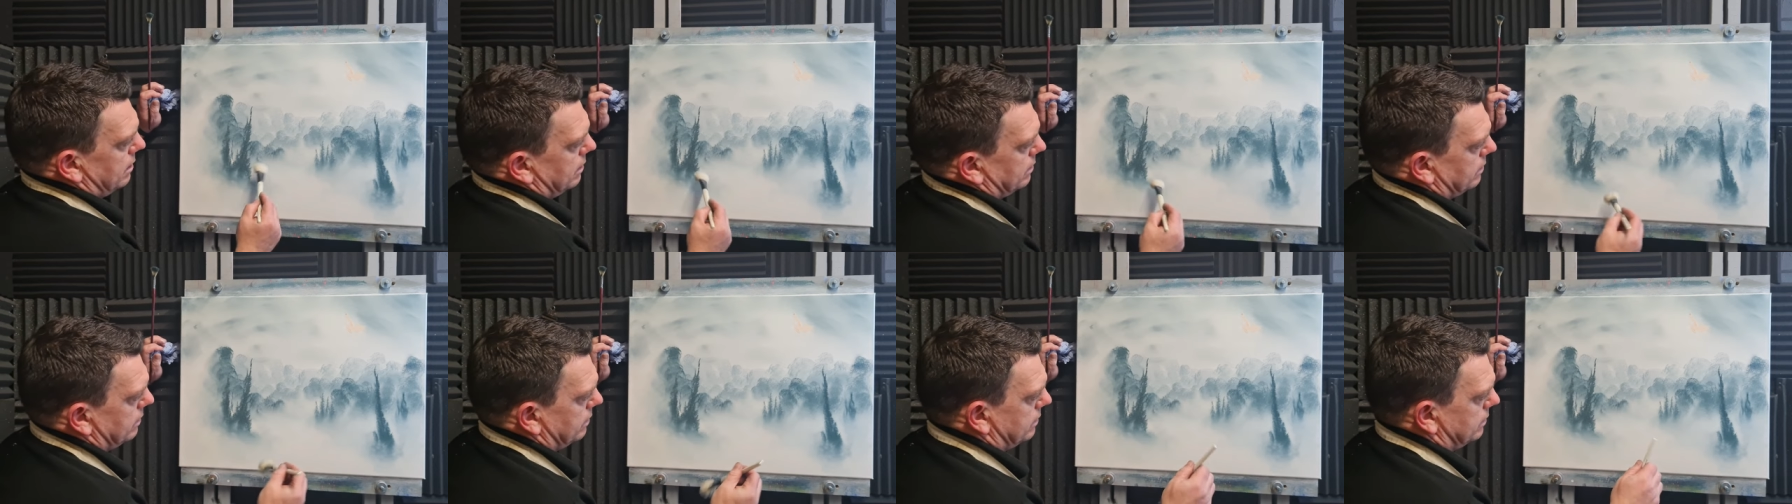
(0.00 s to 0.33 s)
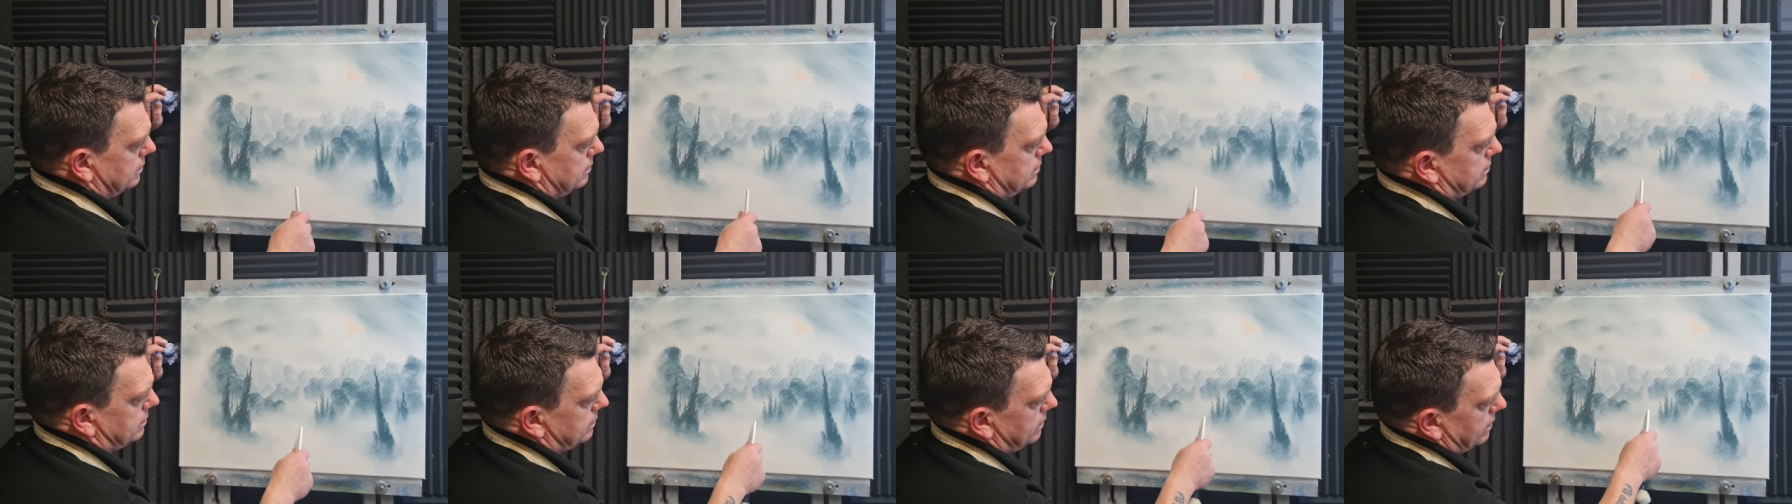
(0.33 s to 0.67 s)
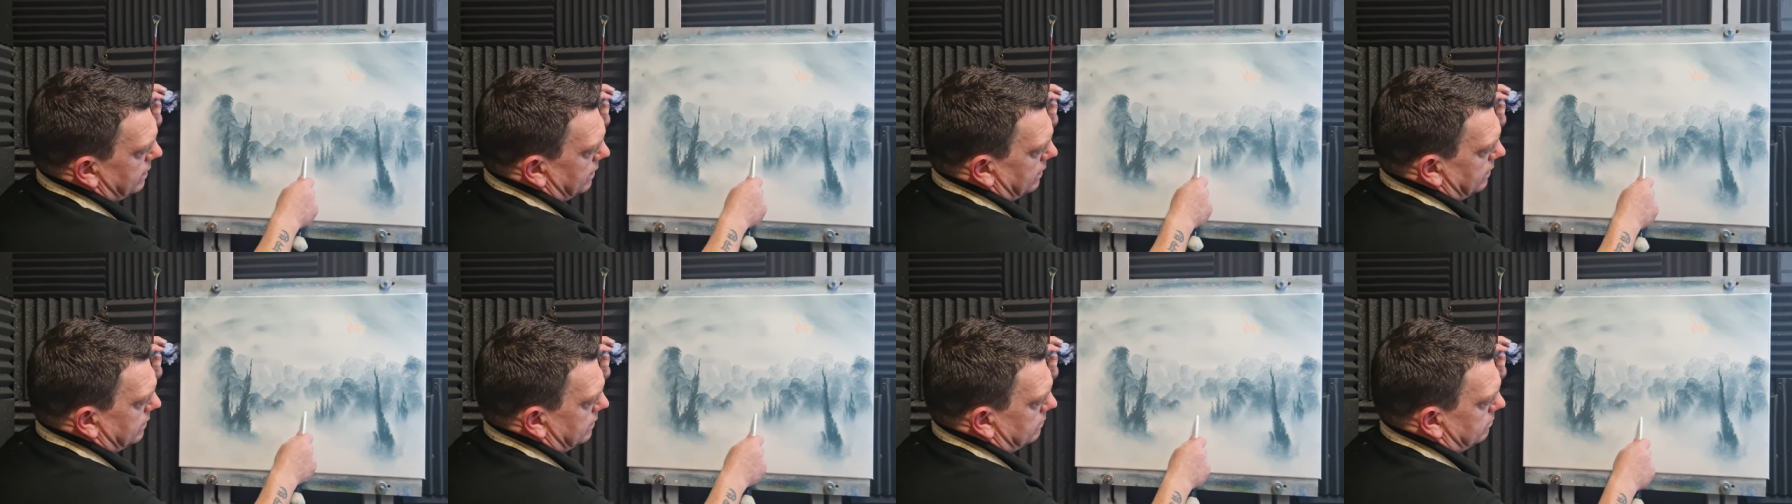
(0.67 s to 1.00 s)
You can see
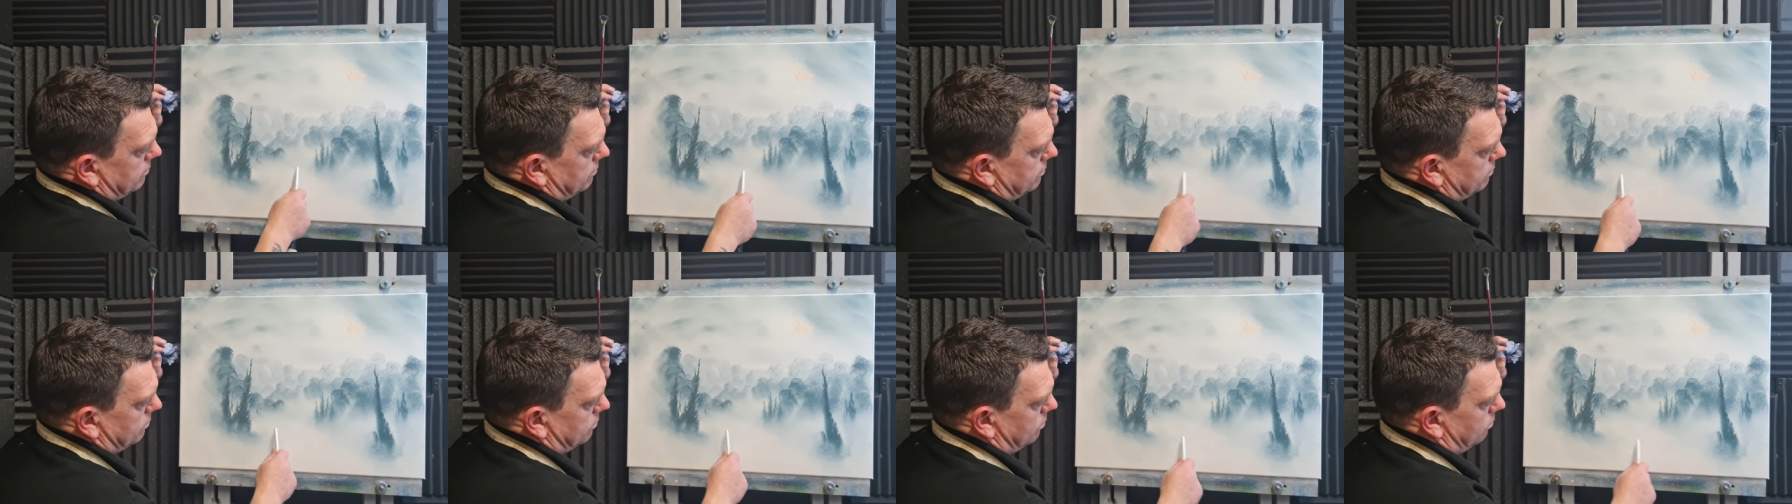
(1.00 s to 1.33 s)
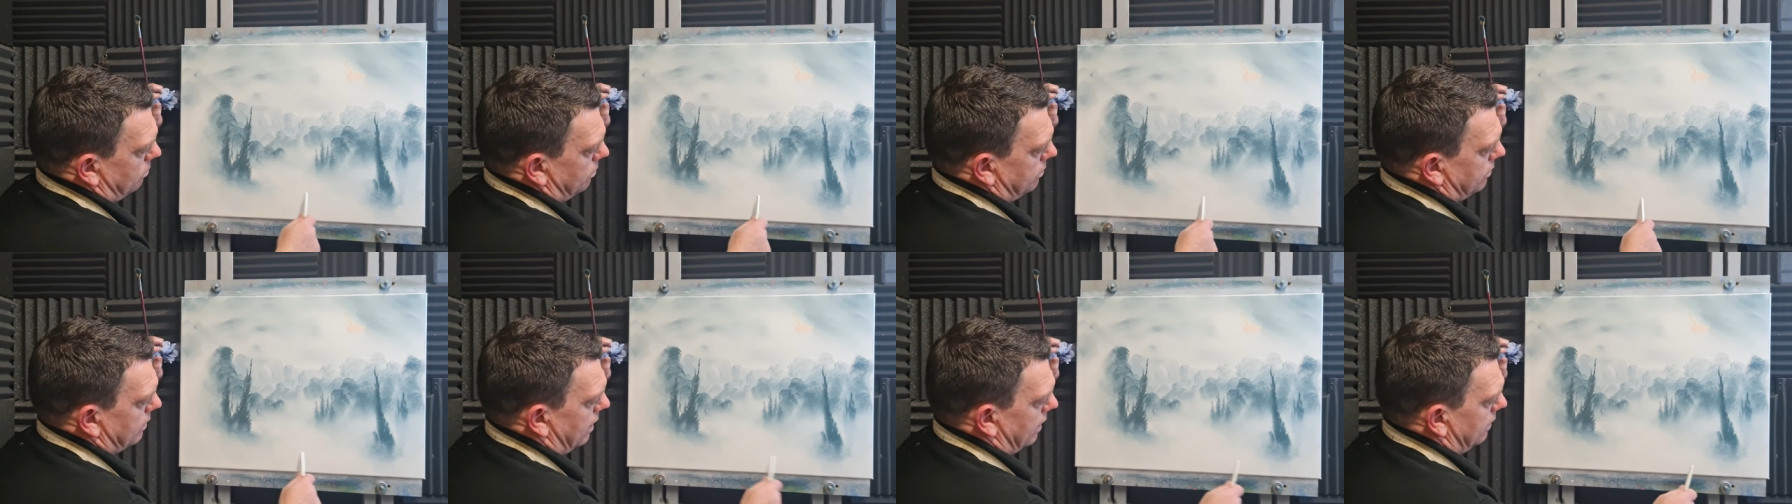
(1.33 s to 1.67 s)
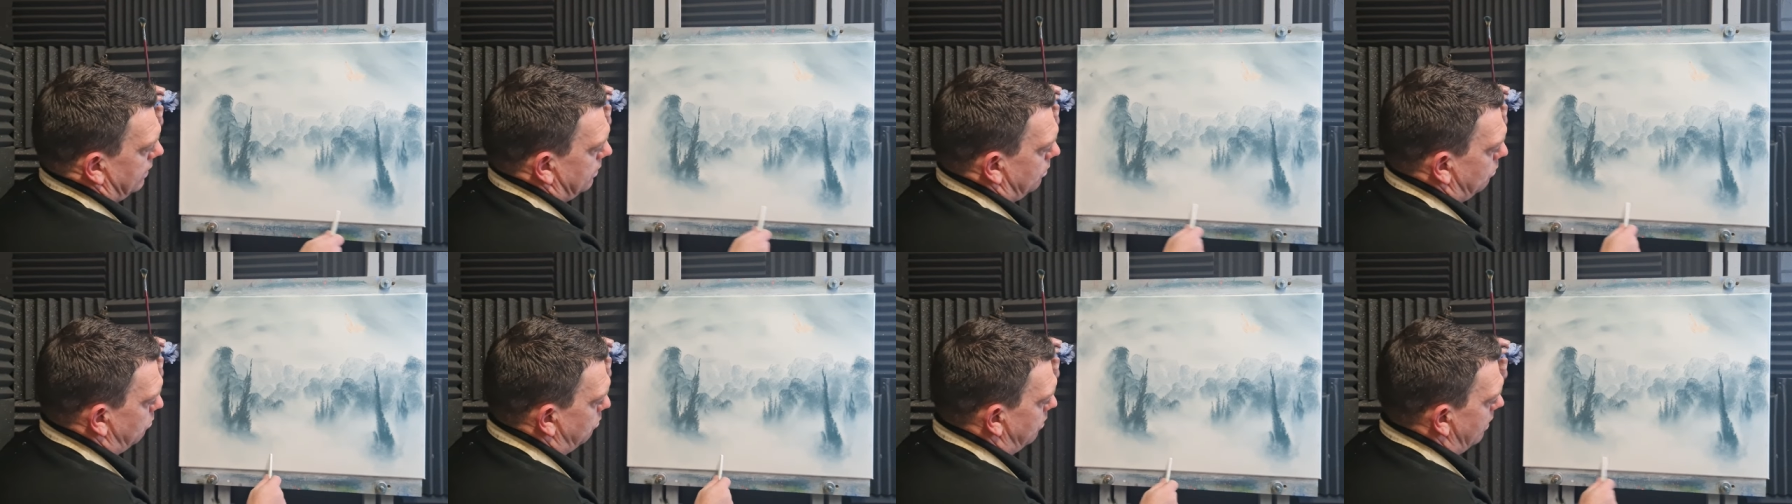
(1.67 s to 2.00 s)
it. We want that
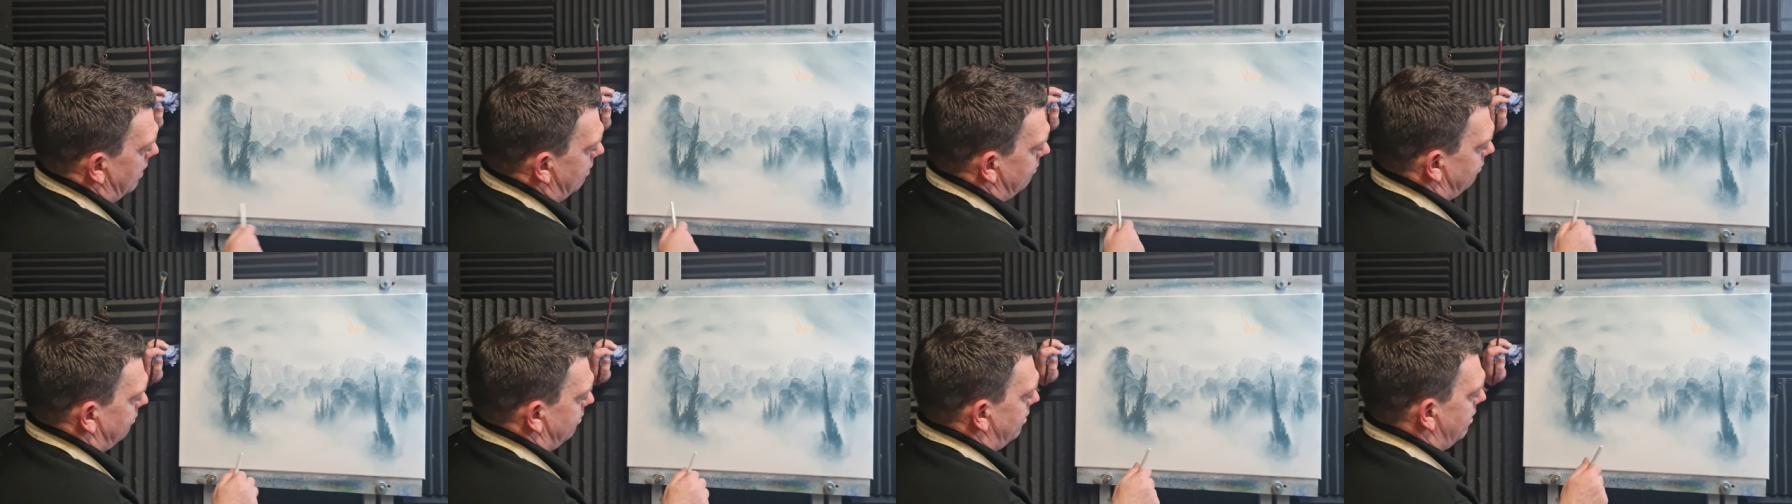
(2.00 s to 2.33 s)
little path